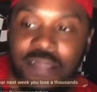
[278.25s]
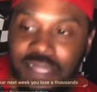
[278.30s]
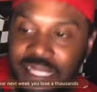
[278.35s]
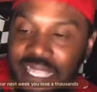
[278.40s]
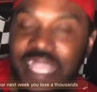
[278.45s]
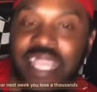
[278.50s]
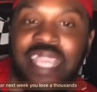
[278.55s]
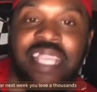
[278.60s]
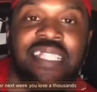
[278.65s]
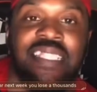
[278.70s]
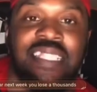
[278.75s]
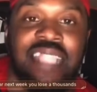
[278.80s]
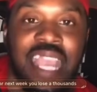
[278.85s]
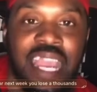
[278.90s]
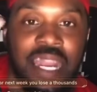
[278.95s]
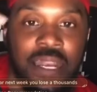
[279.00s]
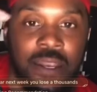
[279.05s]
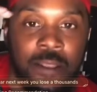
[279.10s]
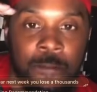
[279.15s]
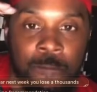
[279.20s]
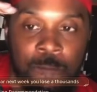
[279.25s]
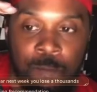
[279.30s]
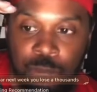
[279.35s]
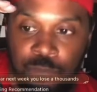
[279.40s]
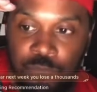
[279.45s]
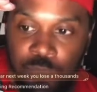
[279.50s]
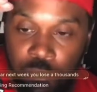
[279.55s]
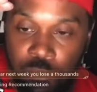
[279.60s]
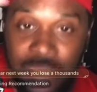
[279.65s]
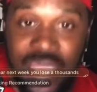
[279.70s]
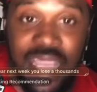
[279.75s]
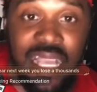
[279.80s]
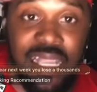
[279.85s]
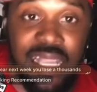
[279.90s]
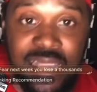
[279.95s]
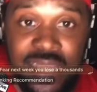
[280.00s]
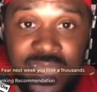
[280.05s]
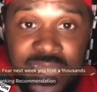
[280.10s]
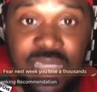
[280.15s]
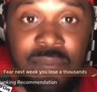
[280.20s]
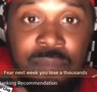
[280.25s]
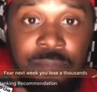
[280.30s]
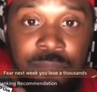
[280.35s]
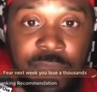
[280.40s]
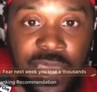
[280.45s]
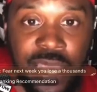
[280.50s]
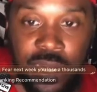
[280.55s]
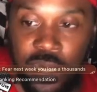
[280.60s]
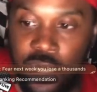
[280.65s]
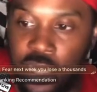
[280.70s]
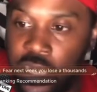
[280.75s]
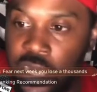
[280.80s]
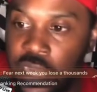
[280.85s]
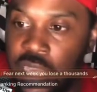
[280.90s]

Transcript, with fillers: things that make them better.